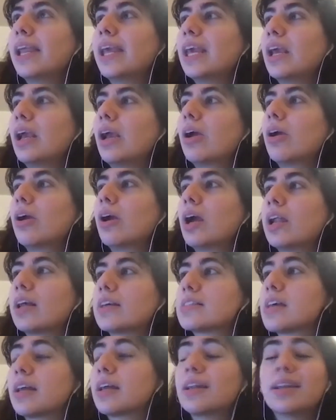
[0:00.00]
eager and
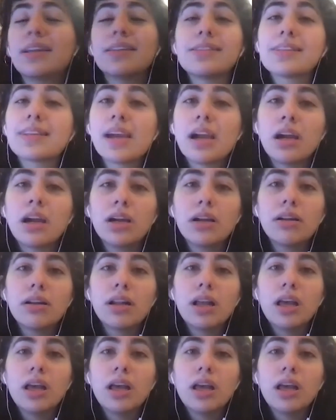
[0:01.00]
excited and scared,